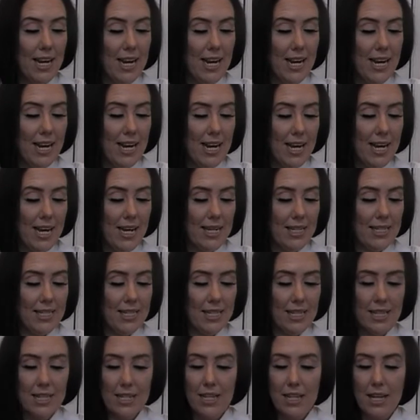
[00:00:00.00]
And
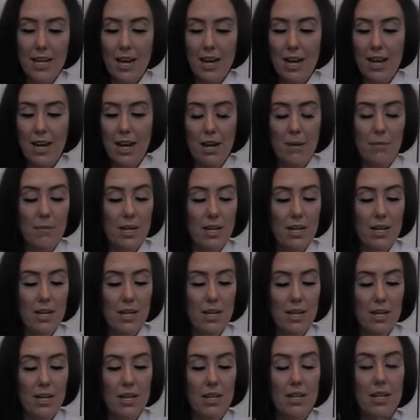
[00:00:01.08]
um,
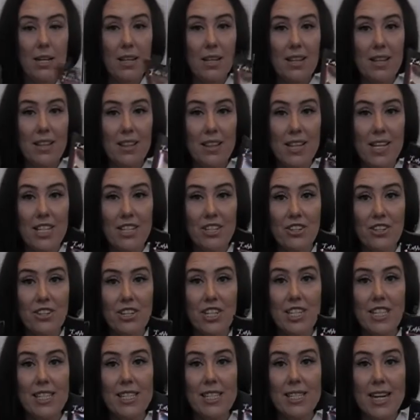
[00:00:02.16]
these are
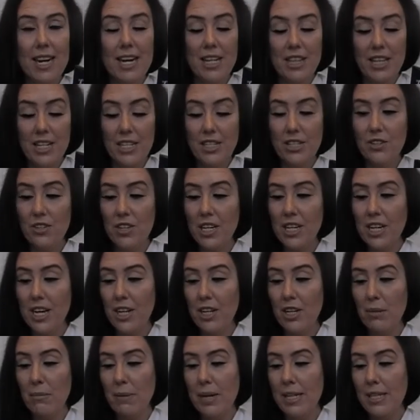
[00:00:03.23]
the set, these are the
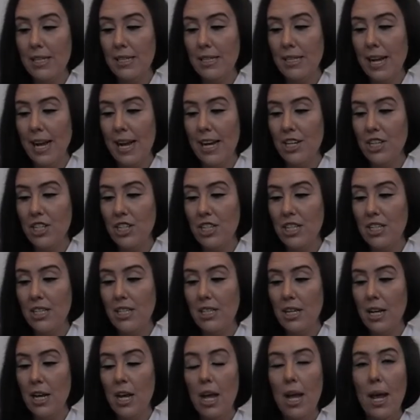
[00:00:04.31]
ColorMates
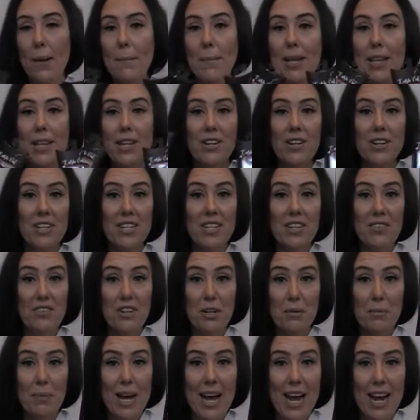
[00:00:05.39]
lashes but they're in
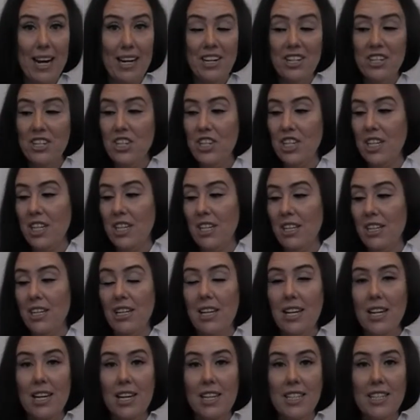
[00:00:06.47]
different packaging
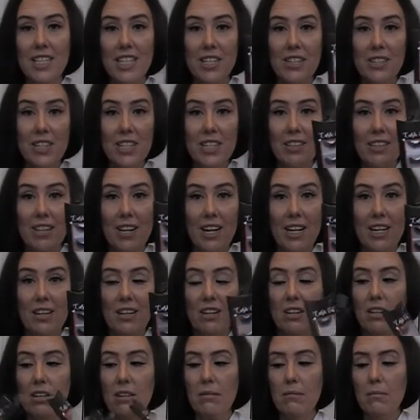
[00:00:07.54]
during like,
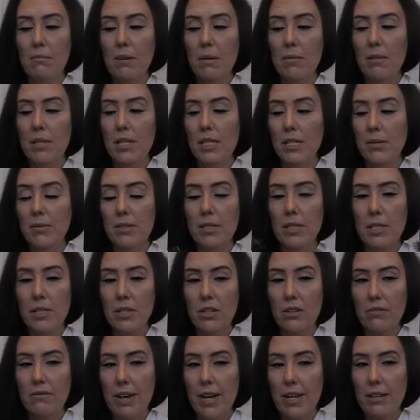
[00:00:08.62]
maybe this was
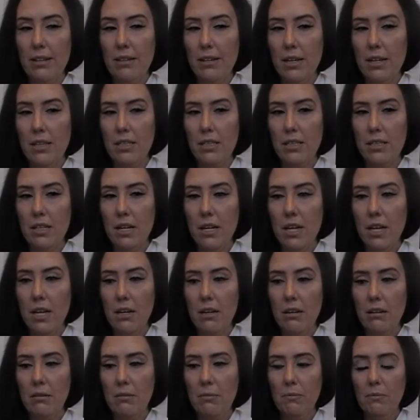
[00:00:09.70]
during Valentine's
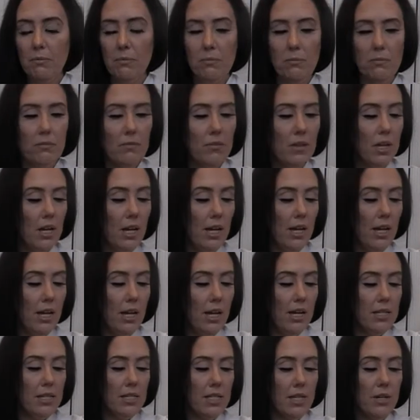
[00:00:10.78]
Day.
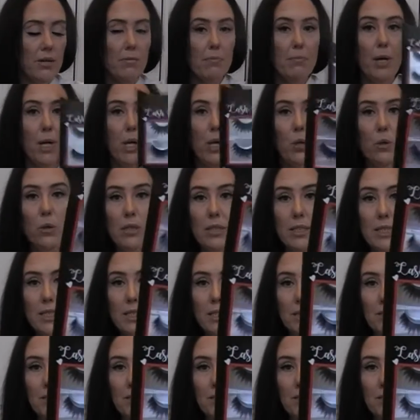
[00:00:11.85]
So Bold